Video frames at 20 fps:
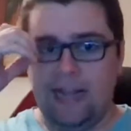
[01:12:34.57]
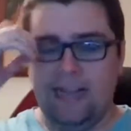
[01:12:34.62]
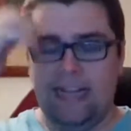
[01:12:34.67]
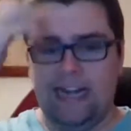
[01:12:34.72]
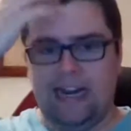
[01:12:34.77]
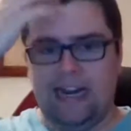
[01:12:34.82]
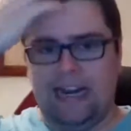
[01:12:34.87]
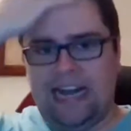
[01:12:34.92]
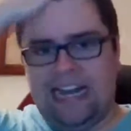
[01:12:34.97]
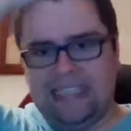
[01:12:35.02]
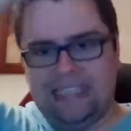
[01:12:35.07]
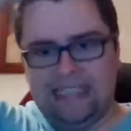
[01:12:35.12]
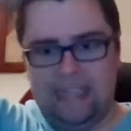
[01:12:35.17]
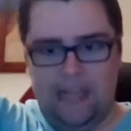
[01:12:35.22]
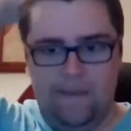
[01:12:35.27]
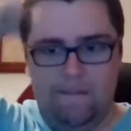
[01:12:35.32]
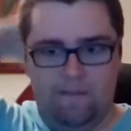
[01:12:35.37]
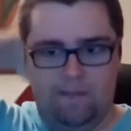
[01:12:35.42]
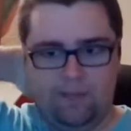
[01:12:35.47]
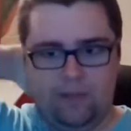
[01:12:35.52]
and then
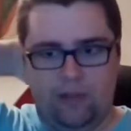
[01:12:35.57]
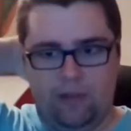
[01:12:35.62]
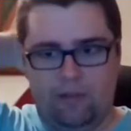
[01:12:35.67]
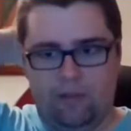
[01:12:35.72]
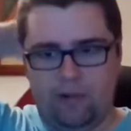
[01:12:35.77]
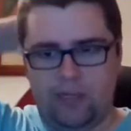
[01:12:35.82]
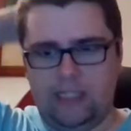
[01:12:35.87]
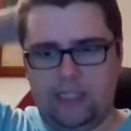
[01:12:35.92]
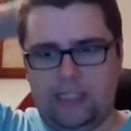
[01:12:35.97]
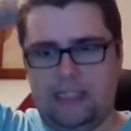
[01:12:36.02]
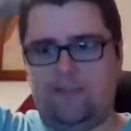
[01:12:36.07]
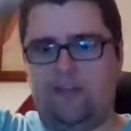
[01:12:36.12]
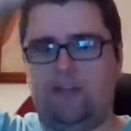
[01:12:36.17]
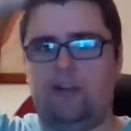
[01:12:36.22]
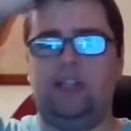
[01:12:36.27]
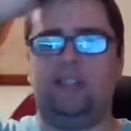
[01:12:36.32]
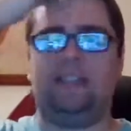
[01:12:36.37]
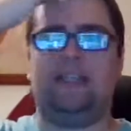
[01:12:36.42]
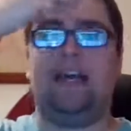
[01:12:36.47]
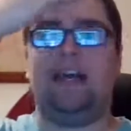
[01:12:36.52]
lastly for this
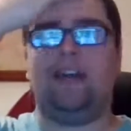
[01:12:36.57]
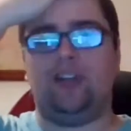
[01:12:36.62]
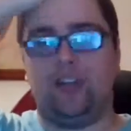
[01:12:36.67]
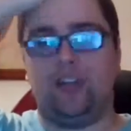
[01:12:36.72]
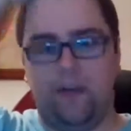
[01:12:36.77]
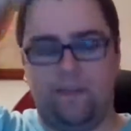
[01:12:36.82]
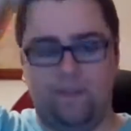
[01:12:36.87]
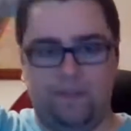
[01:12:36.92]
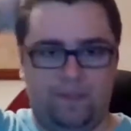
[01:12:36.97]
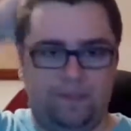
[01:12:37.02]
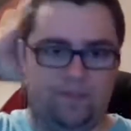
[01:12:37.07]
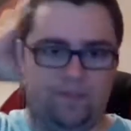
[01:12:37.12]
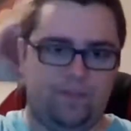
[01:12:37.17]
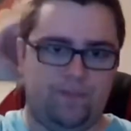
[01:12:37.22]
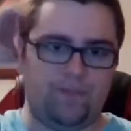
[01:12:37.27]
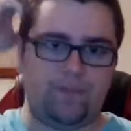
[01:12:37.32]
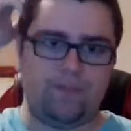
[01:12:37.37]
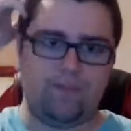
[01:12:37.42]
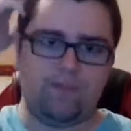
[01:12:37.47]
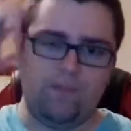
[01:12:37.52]
for this lecture
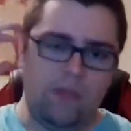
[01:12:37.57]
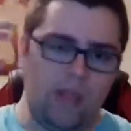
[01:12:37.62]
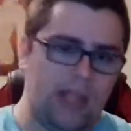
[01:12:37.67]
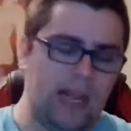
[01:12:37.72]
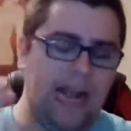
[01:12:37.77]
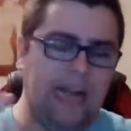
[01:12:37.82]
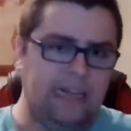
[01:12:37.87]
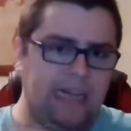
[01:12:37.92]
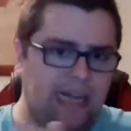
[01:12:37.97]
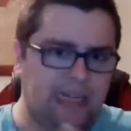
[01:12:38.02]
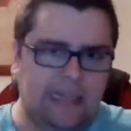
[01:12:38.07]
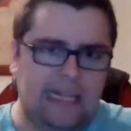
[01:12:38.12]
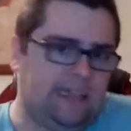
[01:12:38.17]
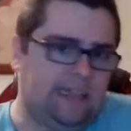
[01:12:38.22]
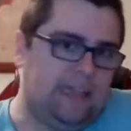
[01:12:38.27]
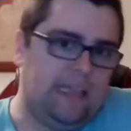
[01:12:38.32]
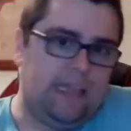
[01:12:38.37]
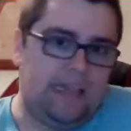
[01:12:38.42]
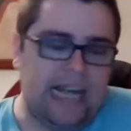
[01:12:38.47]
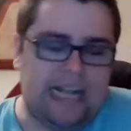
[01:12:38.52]
and,
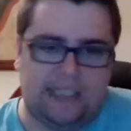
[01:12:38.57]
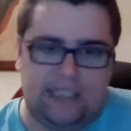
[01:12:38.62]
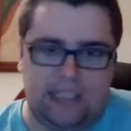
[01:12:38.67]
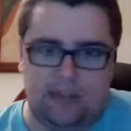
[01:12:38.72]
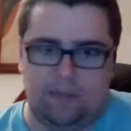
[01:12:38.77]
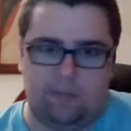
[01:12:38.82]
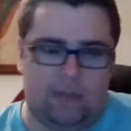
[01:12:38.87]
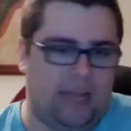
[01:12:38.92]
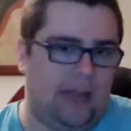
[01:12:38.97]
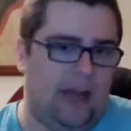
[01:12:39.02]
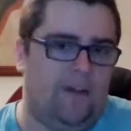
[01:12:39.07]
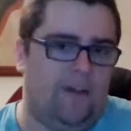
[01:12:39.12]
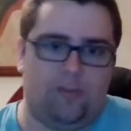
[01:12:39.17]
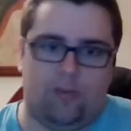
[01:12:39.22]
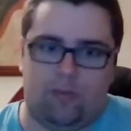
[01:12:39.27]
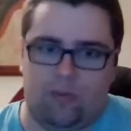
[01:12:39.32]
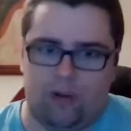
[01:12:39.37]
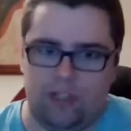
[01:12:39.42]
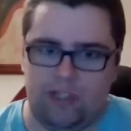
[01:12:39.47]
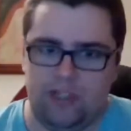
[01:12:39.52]
and that's it like
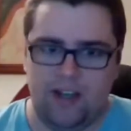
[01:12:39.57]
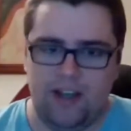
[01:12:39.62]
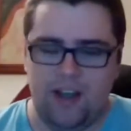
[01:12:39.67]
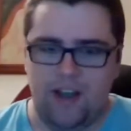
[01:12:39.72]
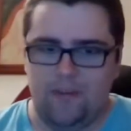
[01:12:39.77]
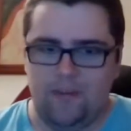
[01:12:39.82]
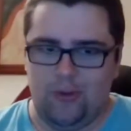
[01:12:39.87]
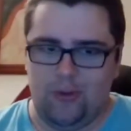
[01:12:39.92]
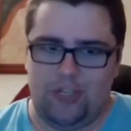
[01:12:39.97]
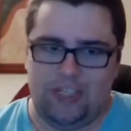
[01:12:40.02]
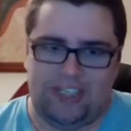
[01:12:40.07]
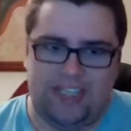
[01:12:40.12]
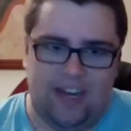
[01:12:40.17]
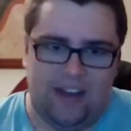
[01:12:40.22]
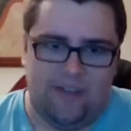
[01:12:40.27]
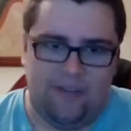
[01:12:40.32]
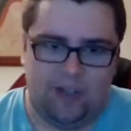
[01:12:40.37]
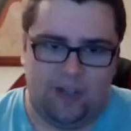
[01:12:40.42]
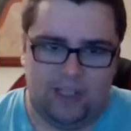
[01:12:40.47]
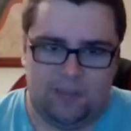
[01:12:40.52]
afterwards you just
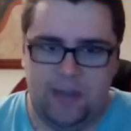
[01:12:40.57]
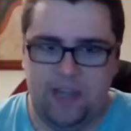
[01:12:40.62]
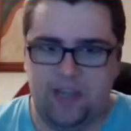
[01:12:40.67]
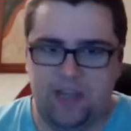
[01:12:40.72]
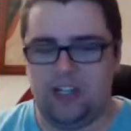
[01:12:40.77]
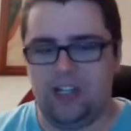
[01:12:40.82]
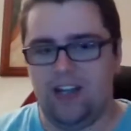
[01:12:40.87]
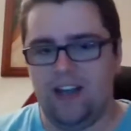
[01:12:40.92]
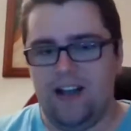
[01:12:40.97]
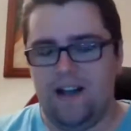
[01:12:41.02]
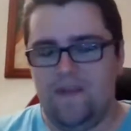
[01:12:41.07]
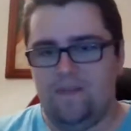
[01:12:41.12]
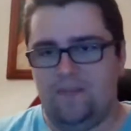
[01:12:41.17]
deliver a speech